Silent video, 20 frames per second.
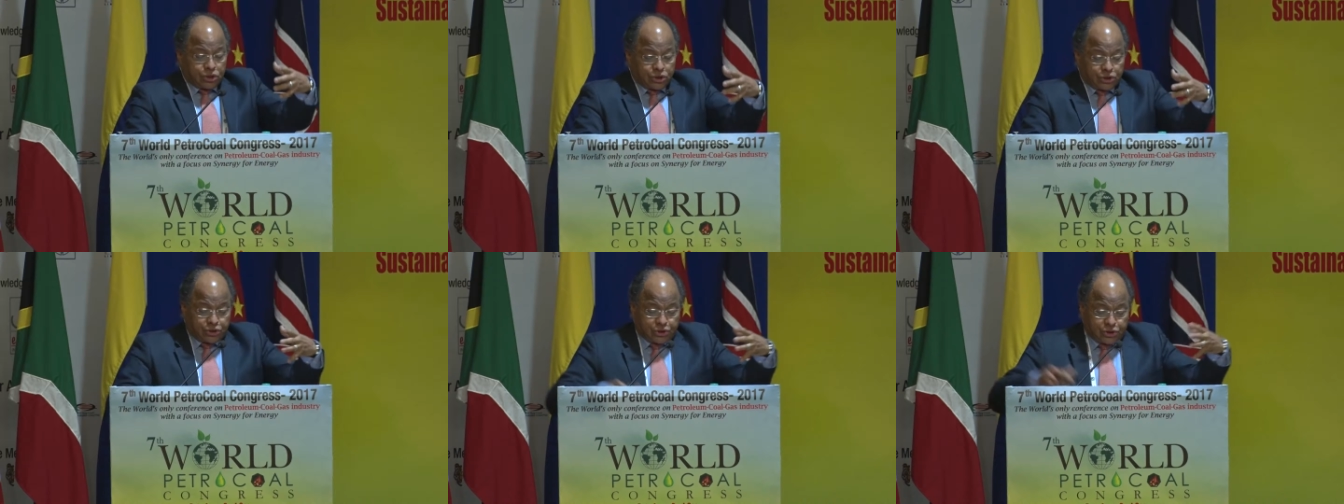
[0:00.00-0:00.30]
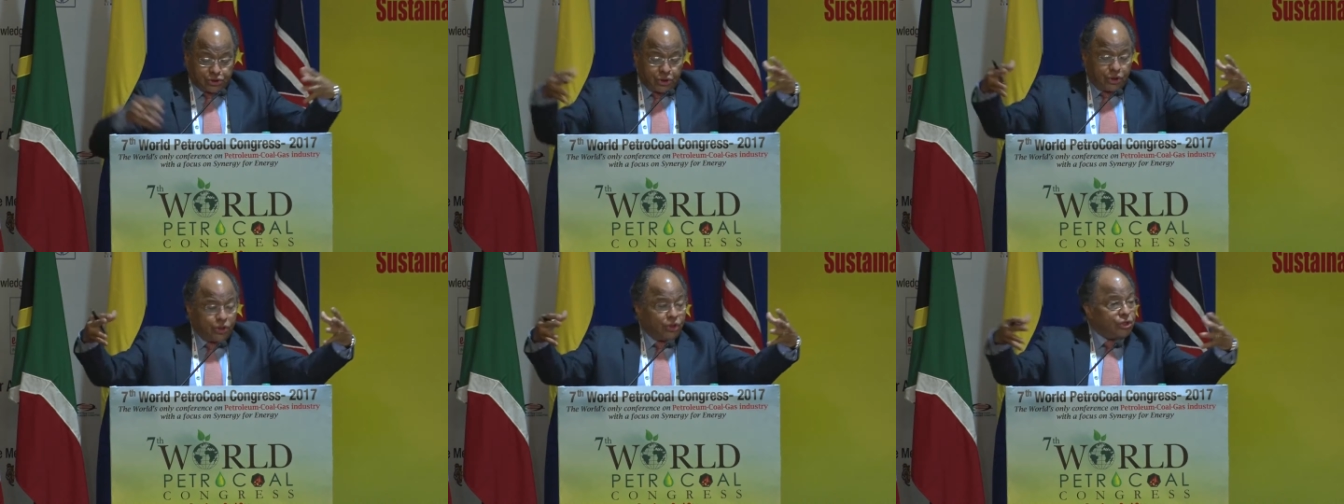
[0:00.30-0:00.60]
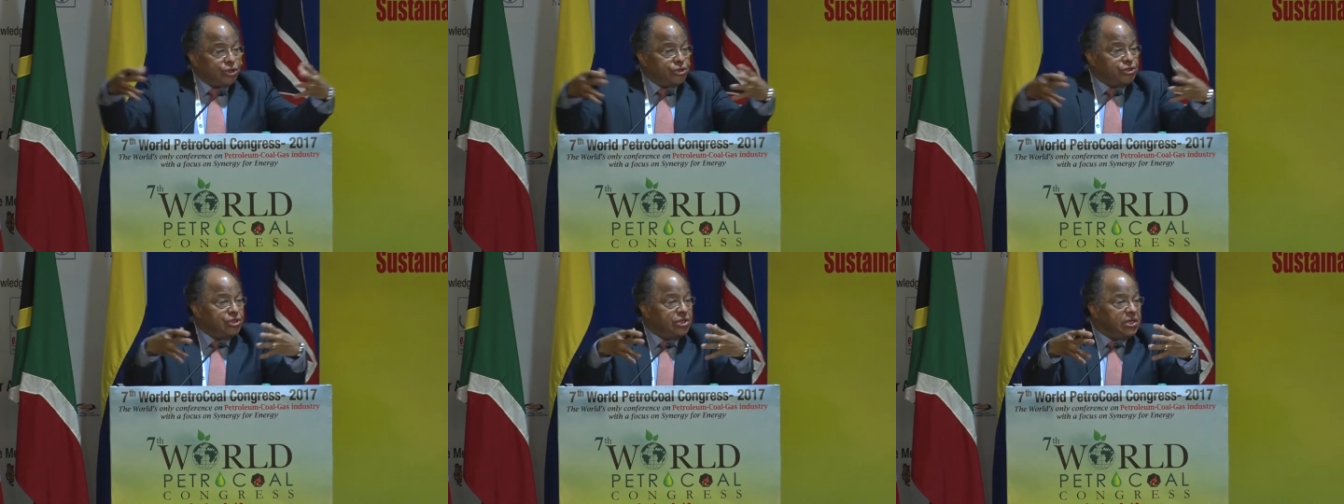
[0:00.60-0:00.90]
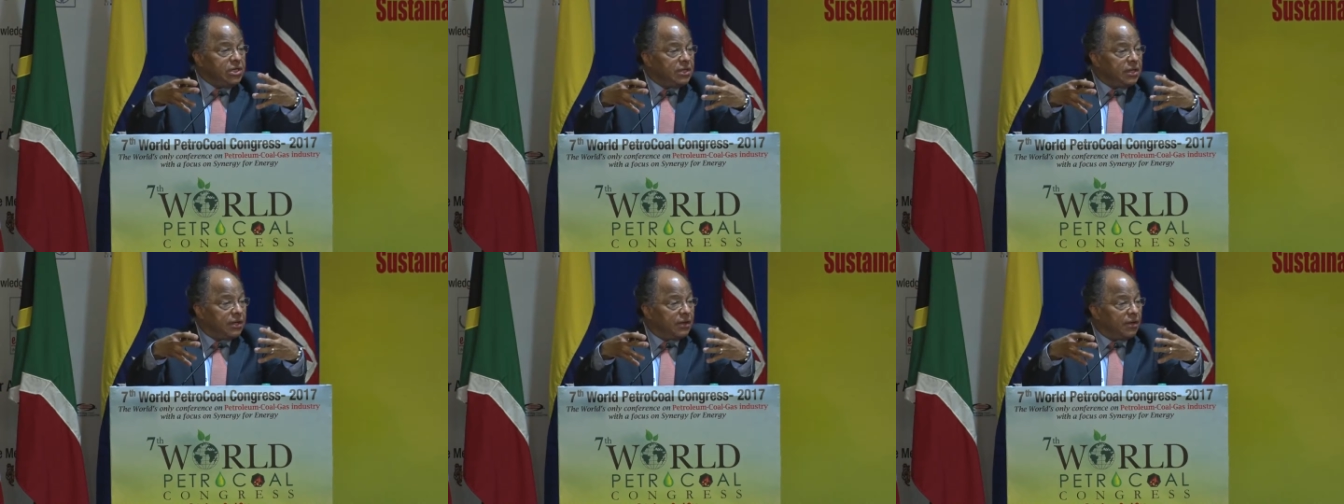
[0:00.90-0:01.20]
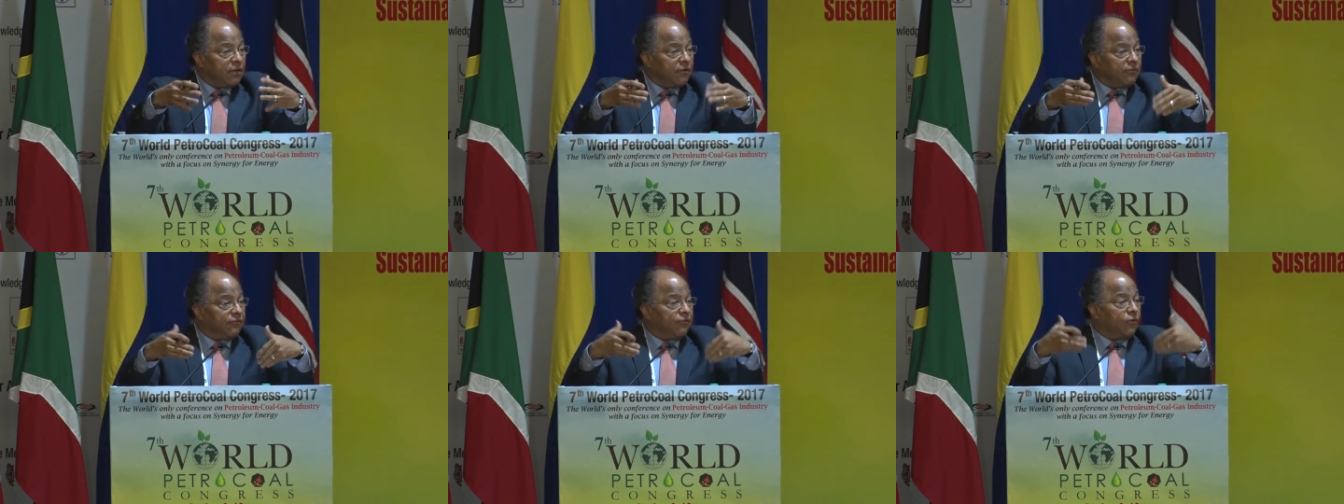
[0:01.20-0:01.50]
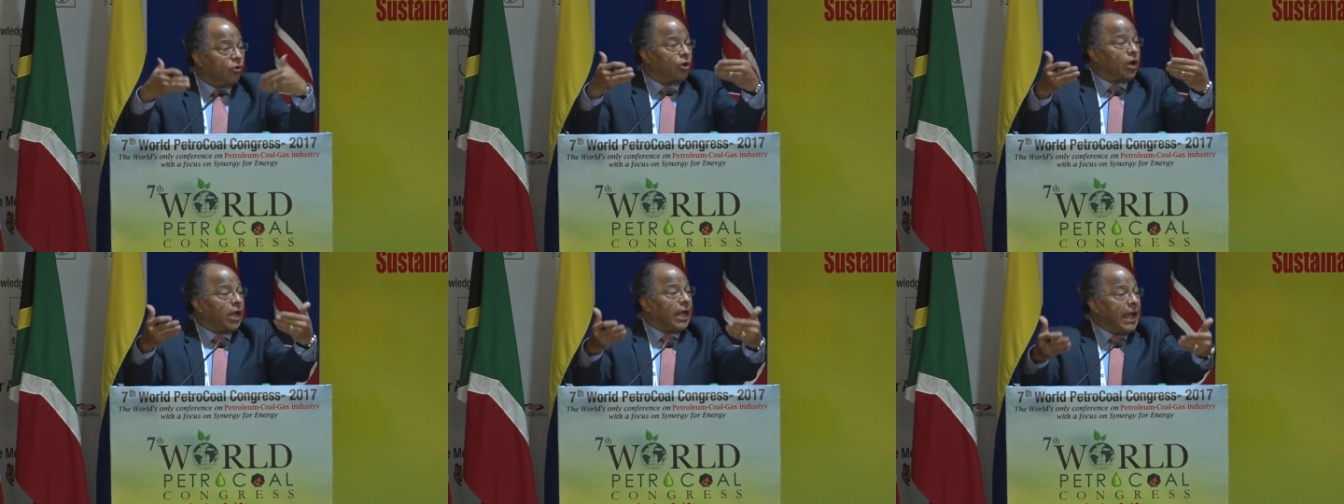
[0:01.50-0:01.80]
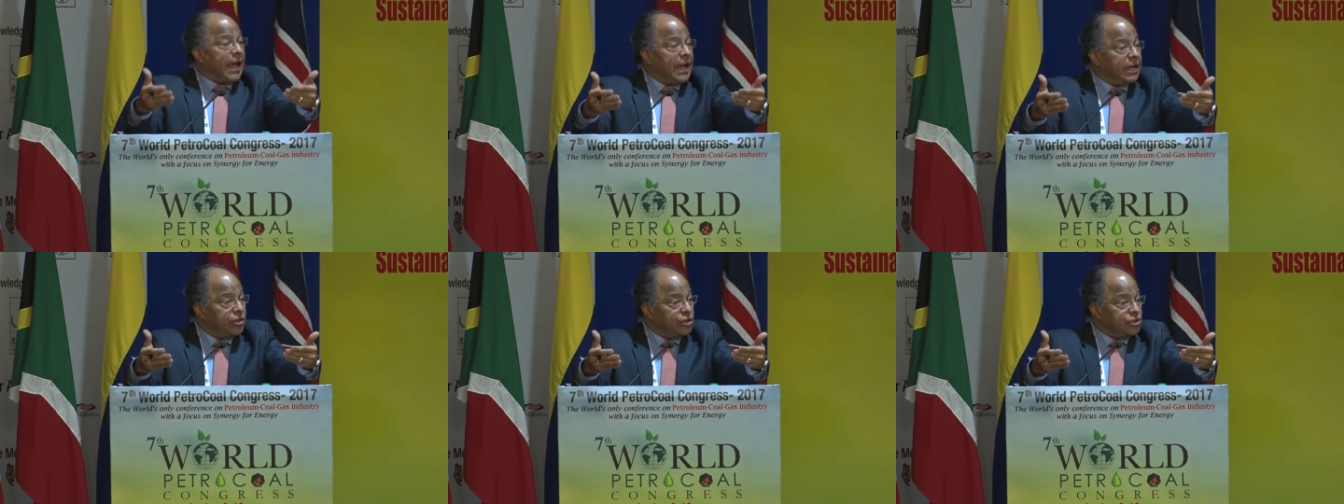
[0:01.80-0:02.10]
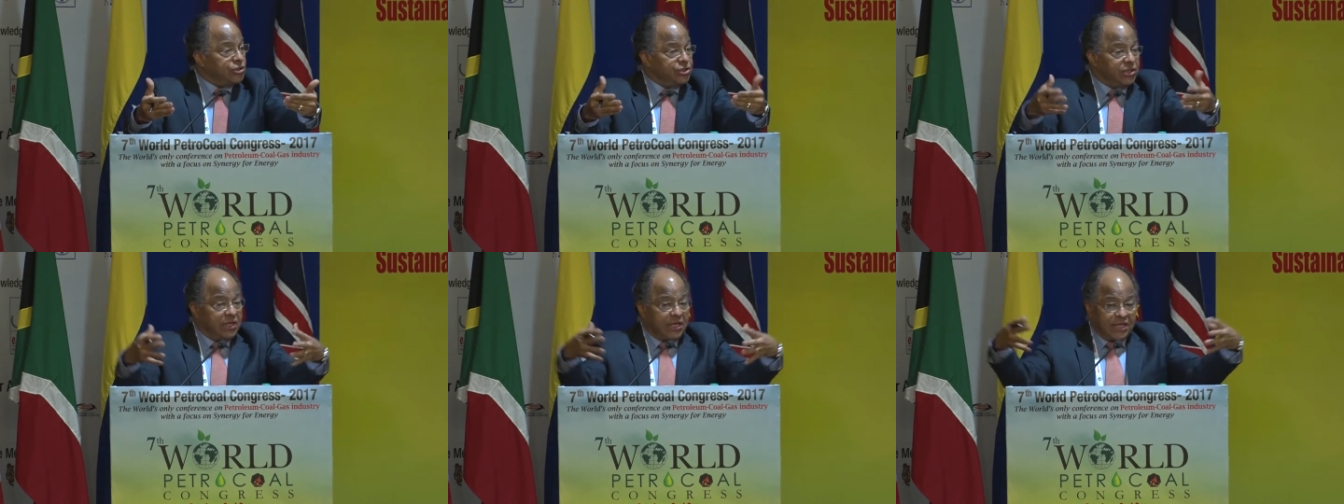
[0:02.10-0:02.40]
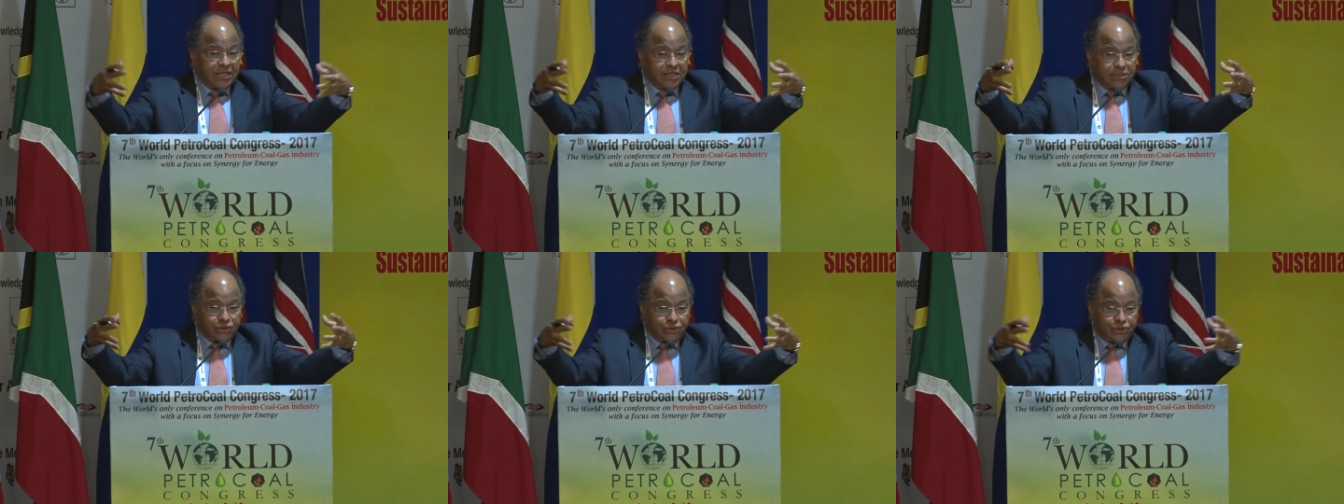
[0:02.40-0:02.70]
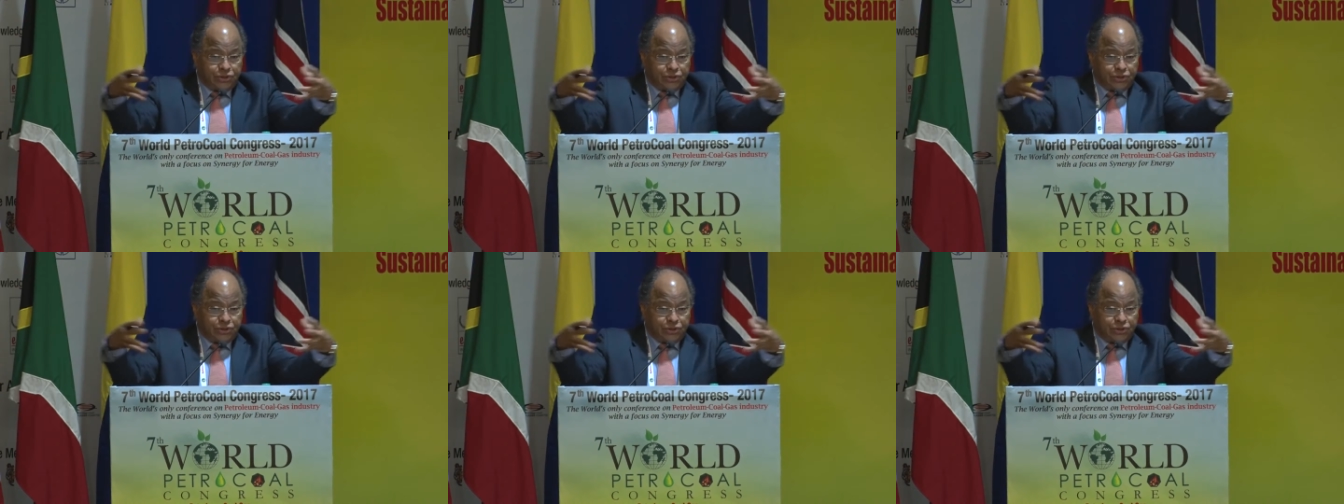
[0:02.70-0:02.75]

synergy for energy